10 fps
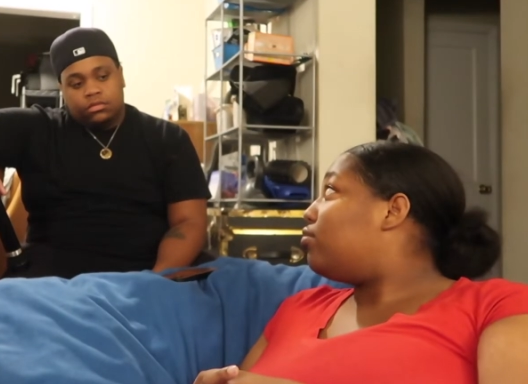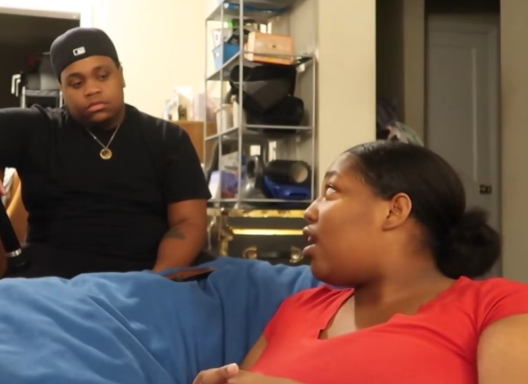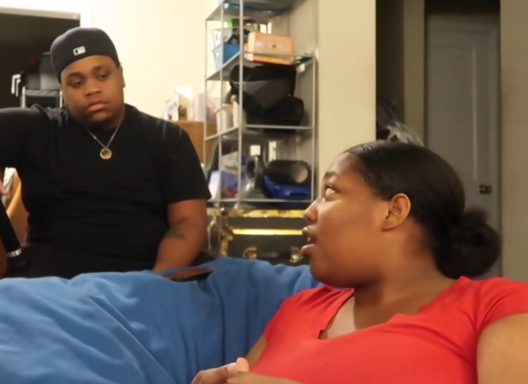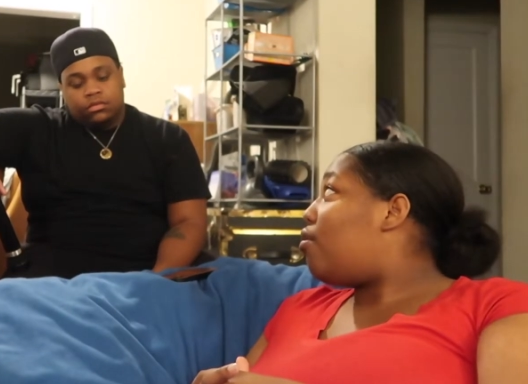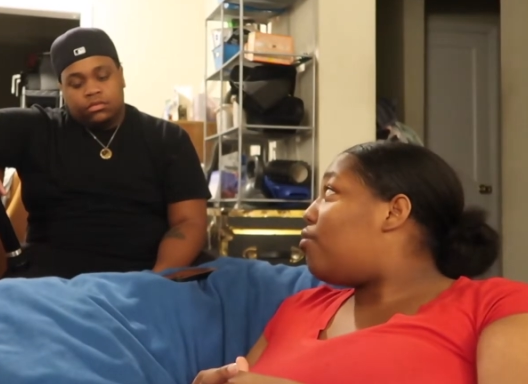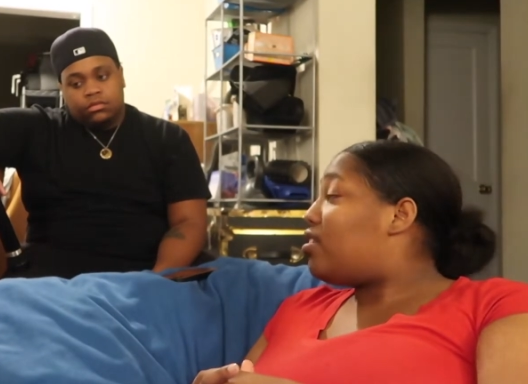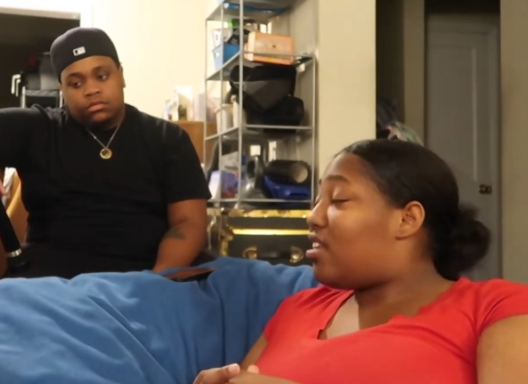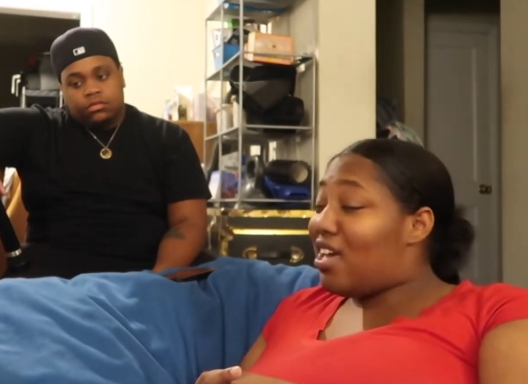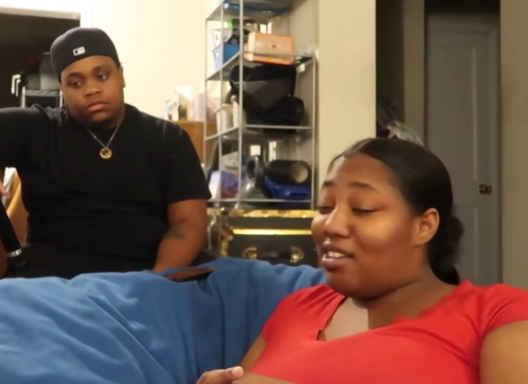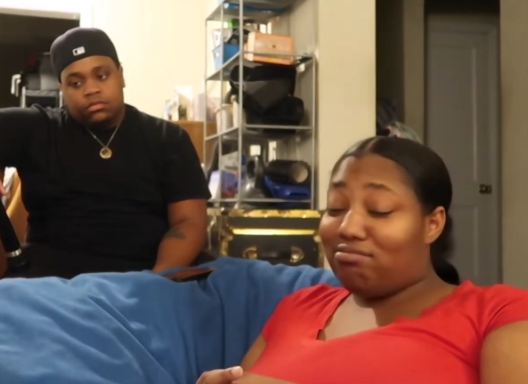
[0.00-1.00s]
Speaker 1: I don't want
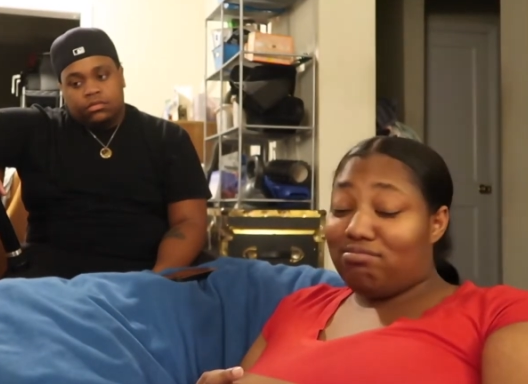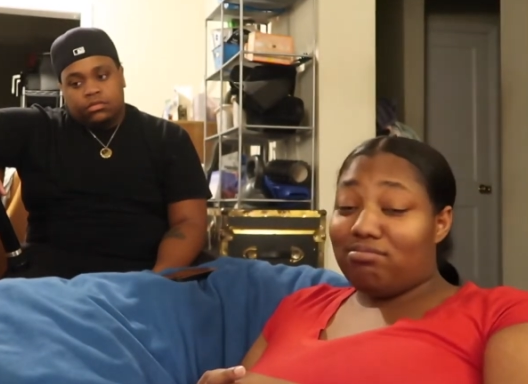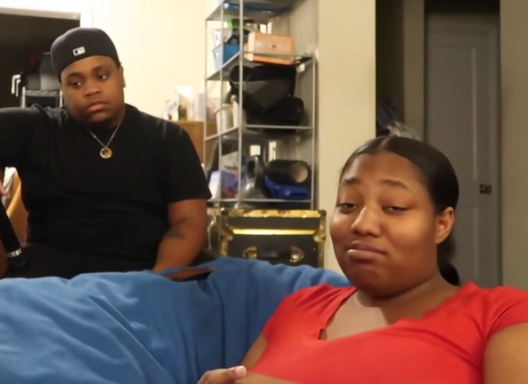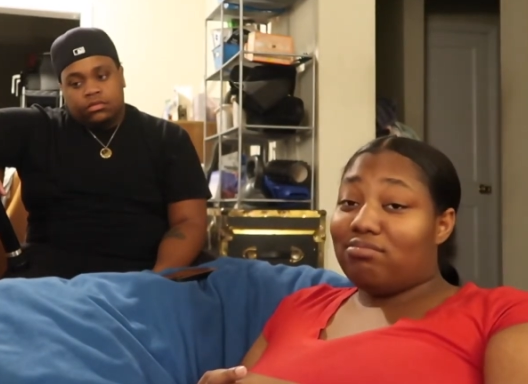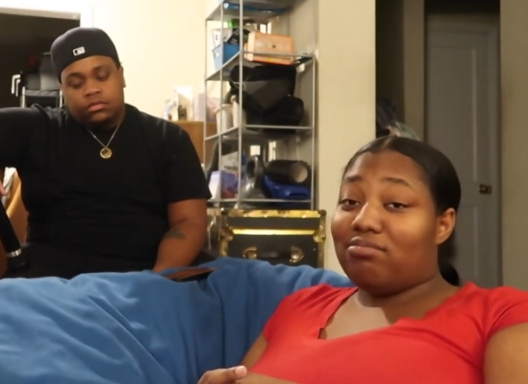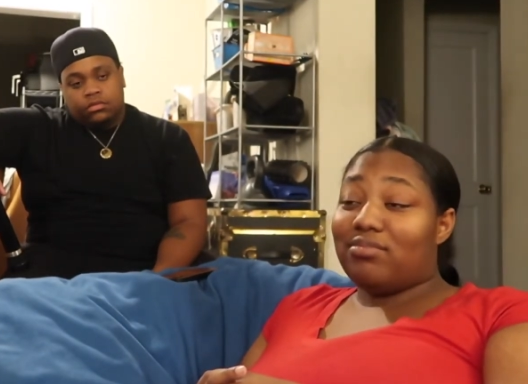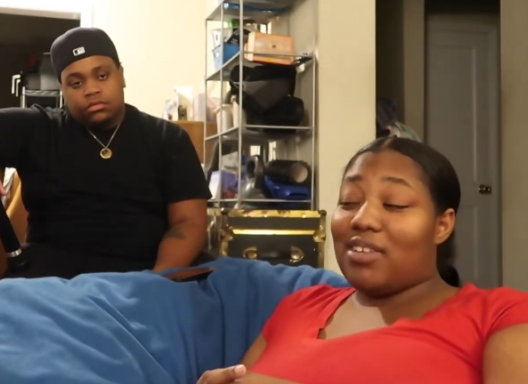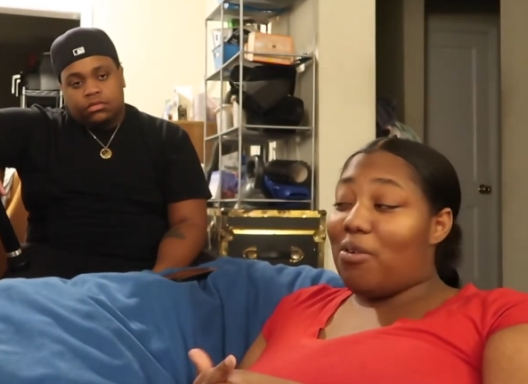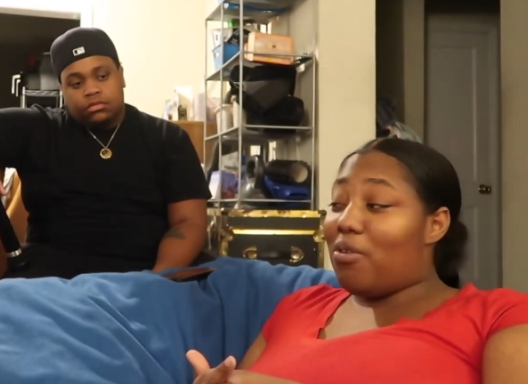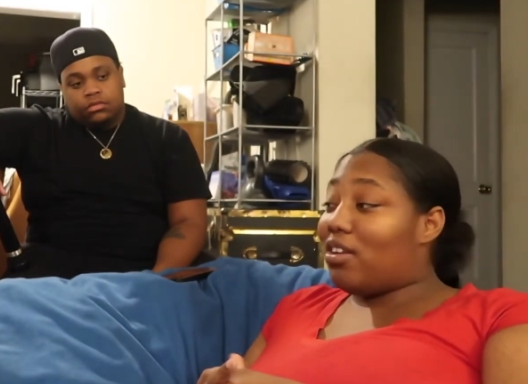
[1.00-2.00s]
that.
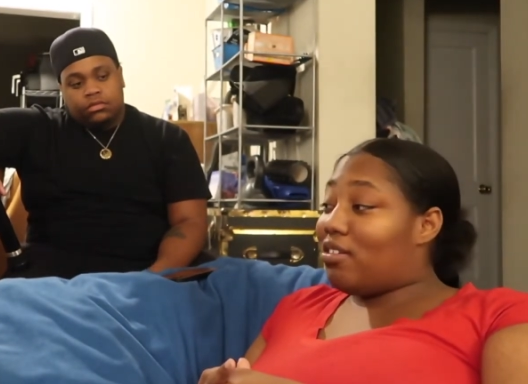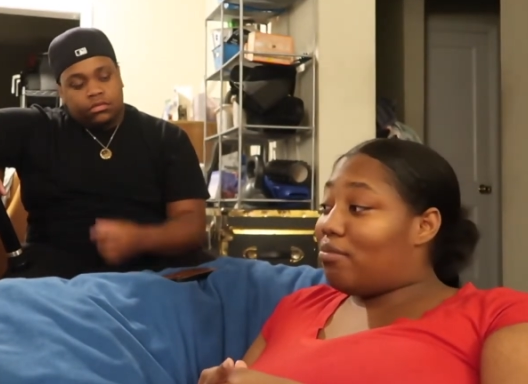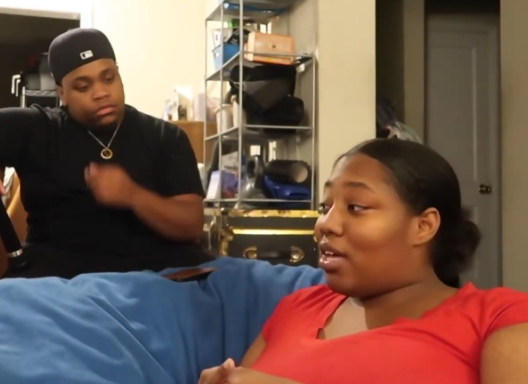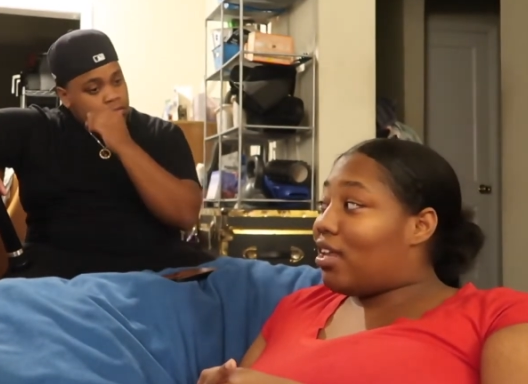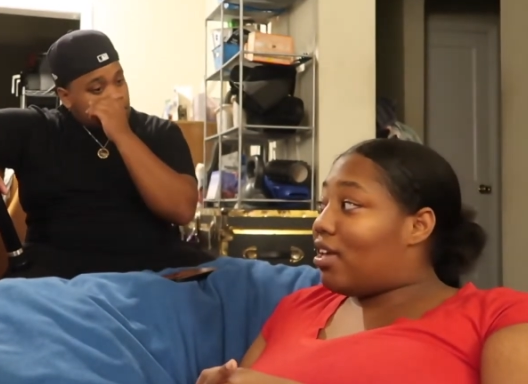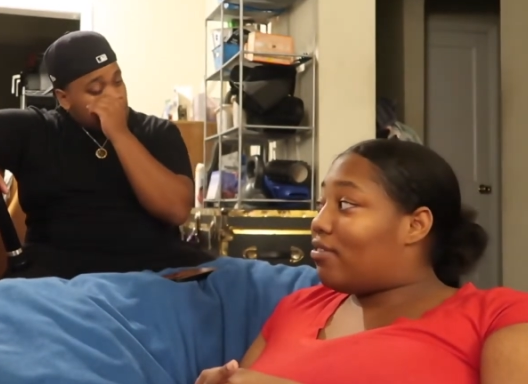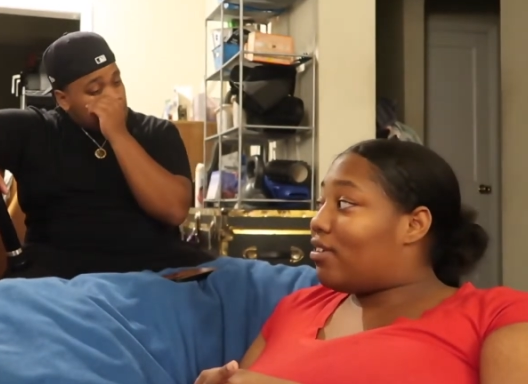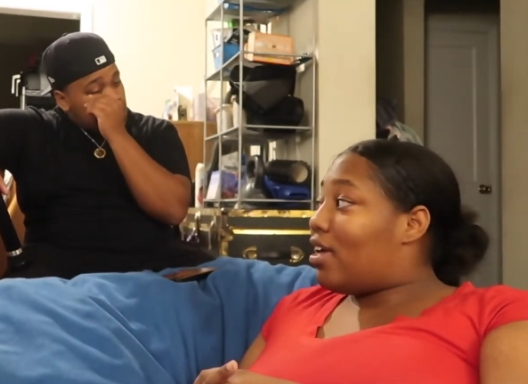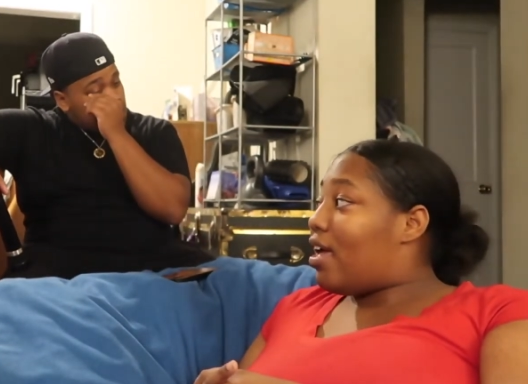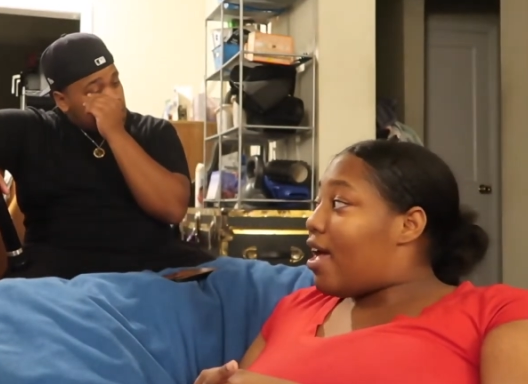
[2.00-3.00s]
I want to live my life
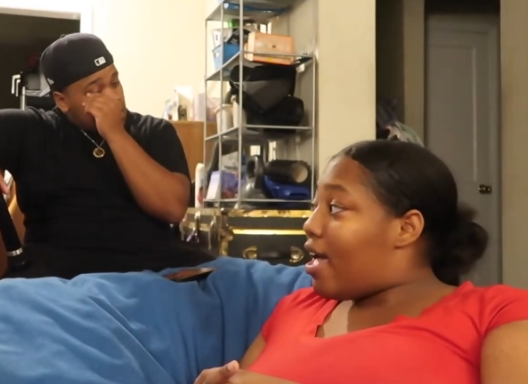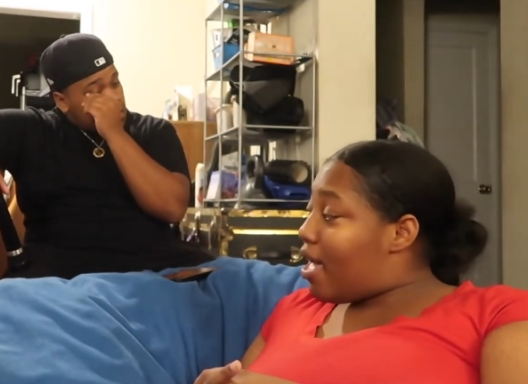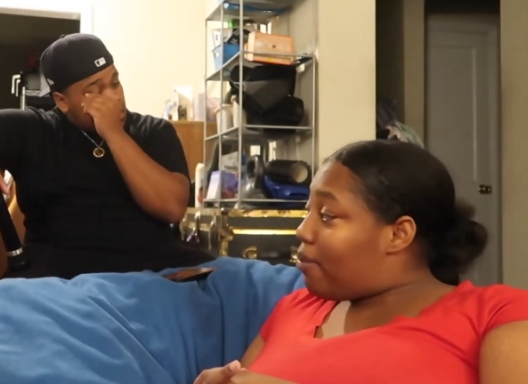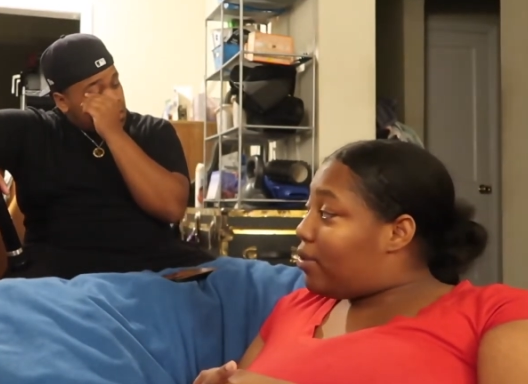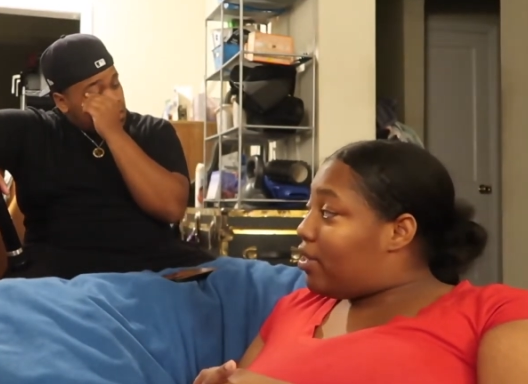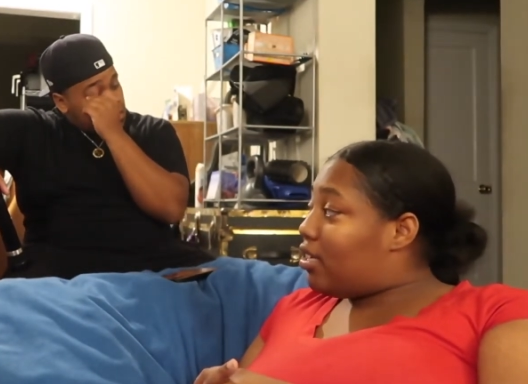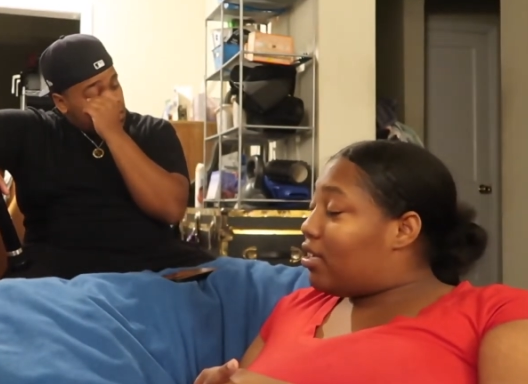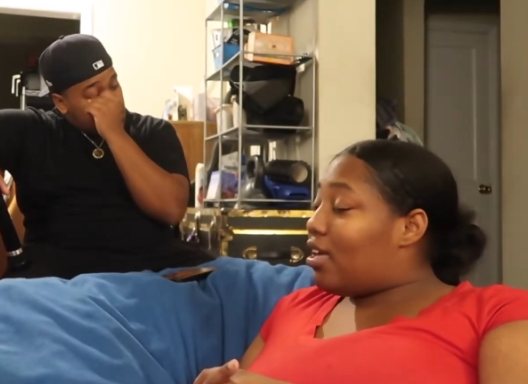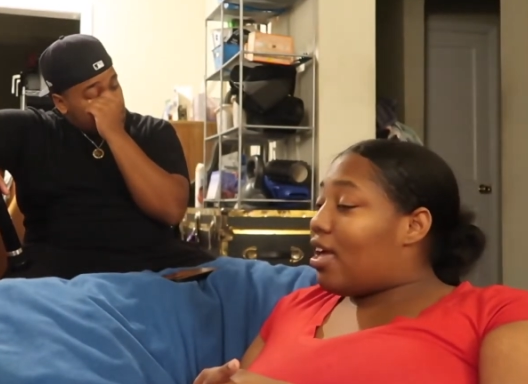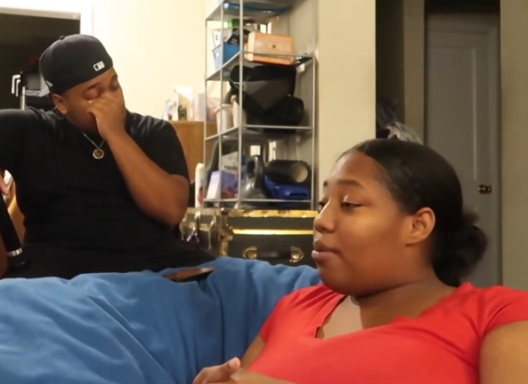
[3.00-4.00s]

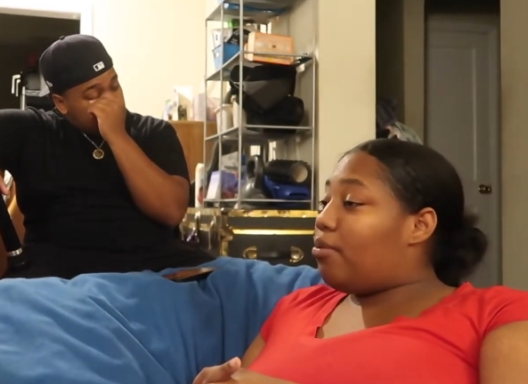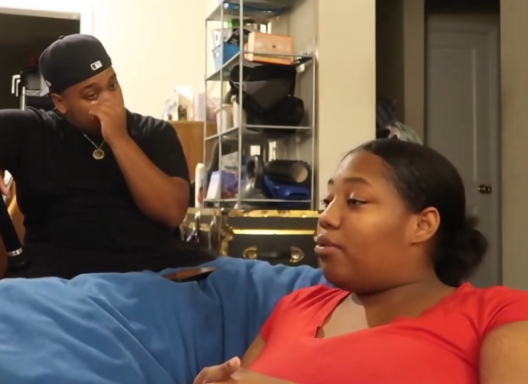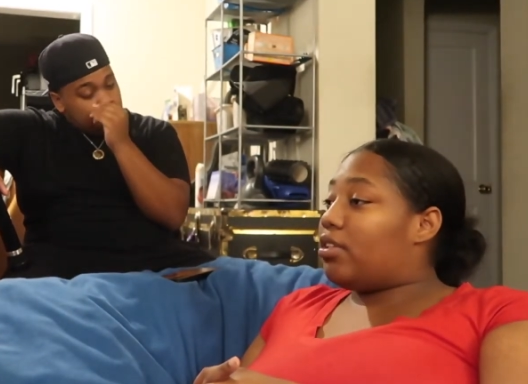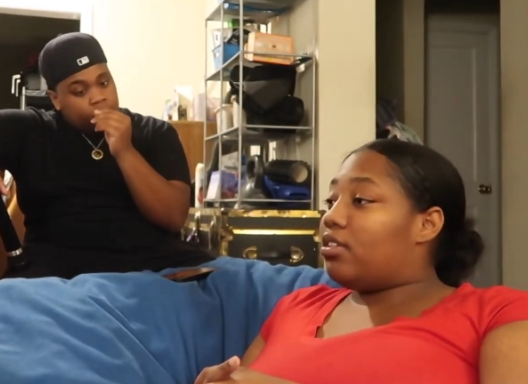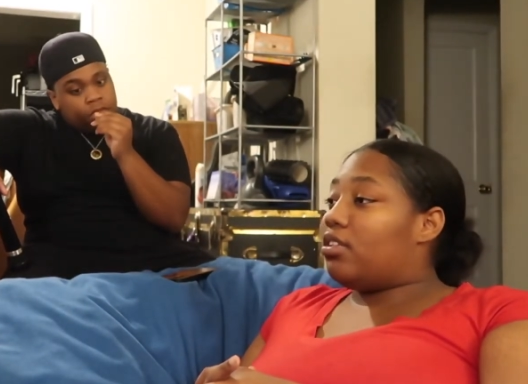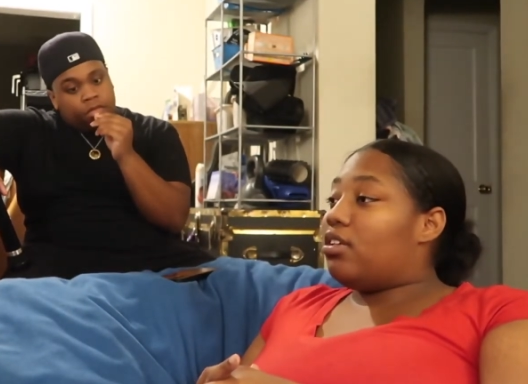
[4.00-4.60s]
happy, happy with